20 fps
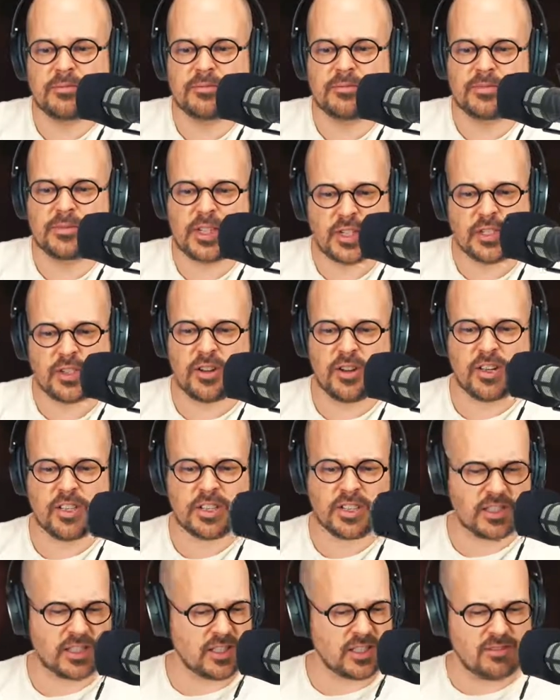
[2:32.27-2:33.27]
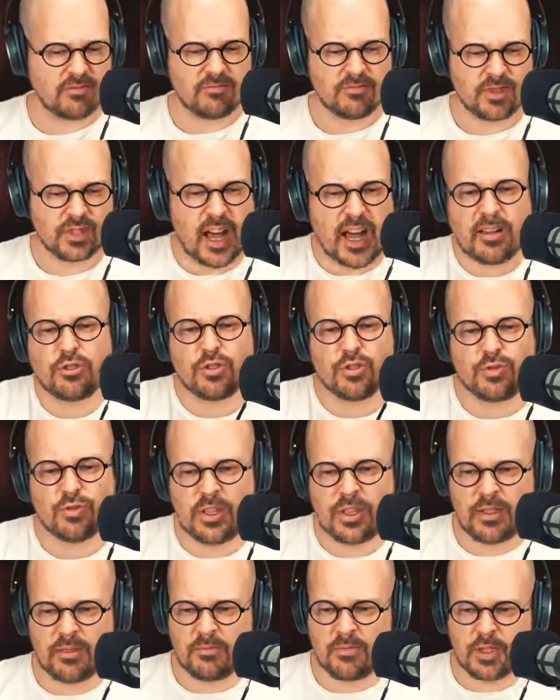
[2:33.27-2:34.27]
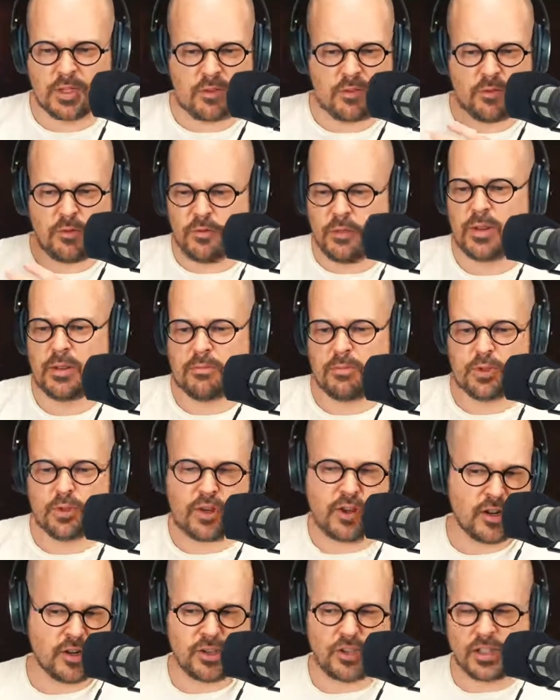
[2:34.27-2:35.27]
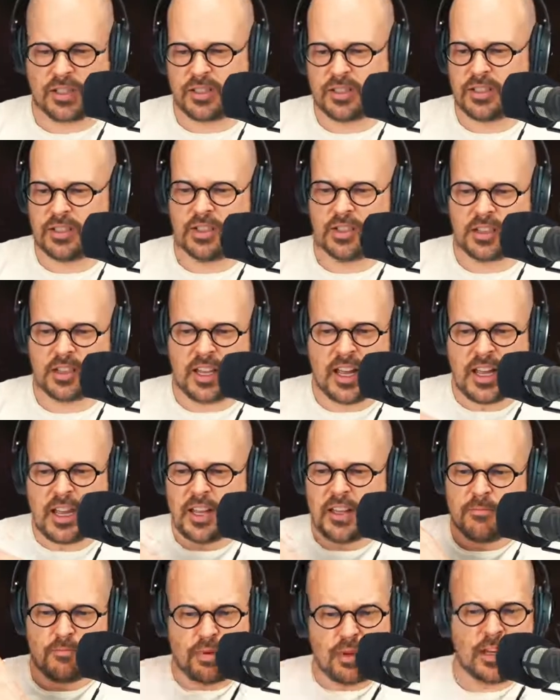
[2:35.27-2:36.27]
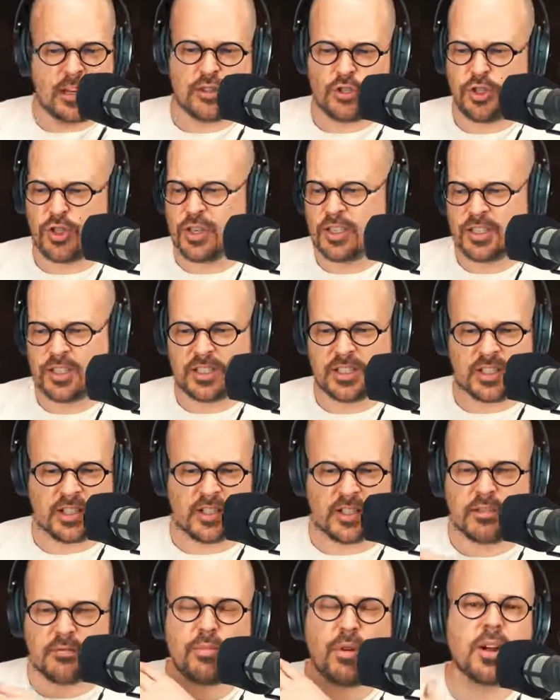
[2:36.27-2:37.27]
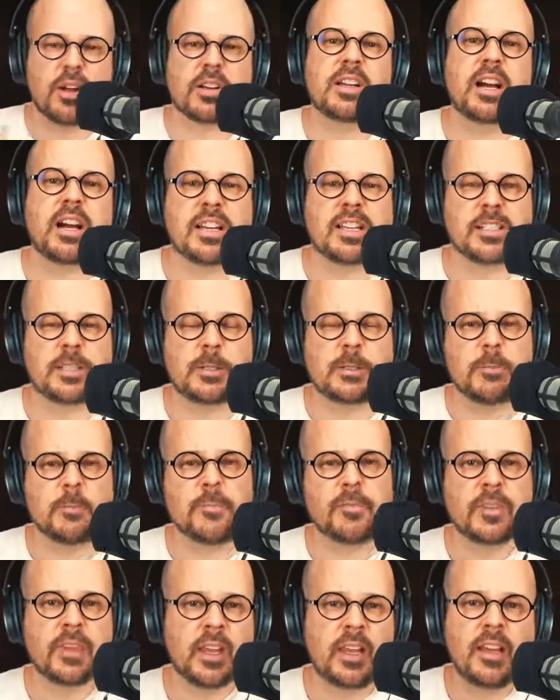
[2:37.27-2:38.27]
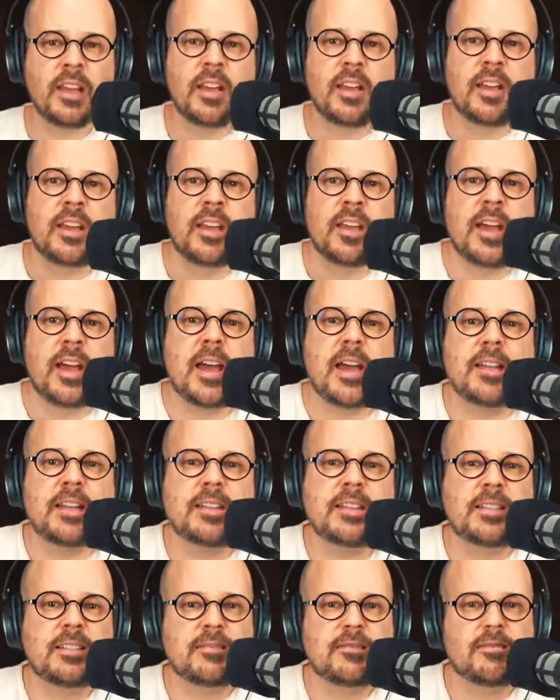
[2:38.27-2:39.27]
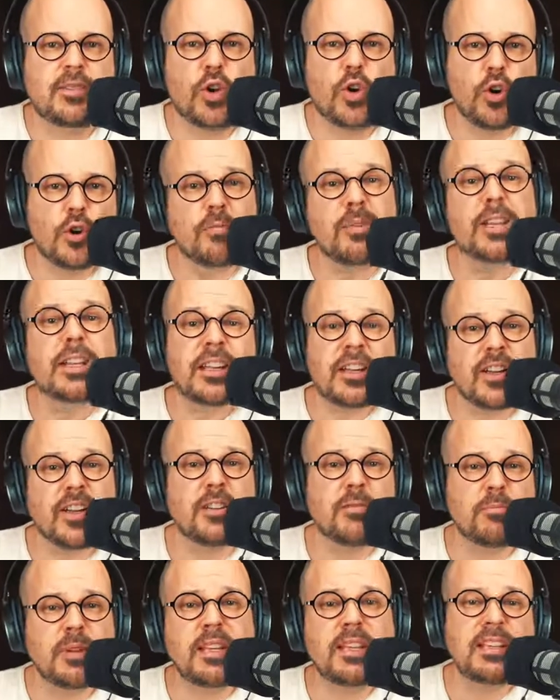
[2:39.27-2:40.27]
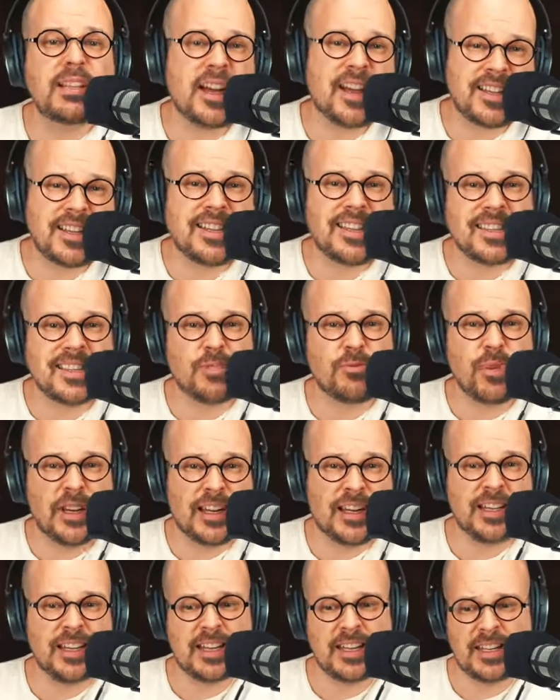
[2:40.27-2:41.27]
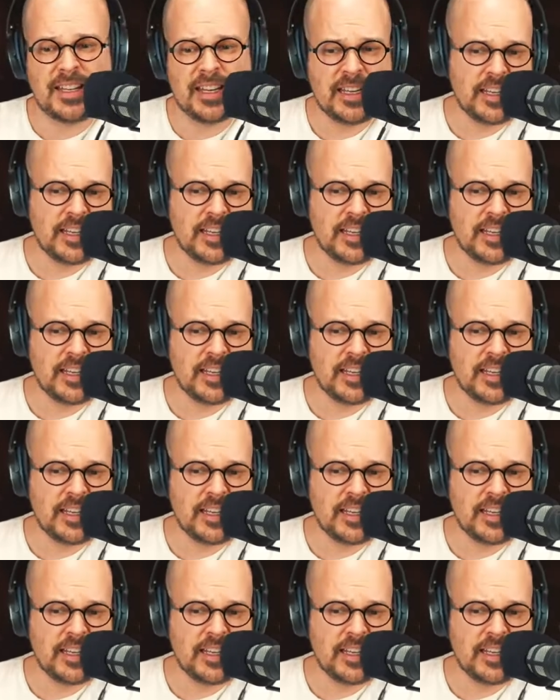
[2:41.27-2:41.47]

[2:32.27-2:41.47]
discuss live streams, film production, pictures, podcasting, and hopefully it's gonna be like this way that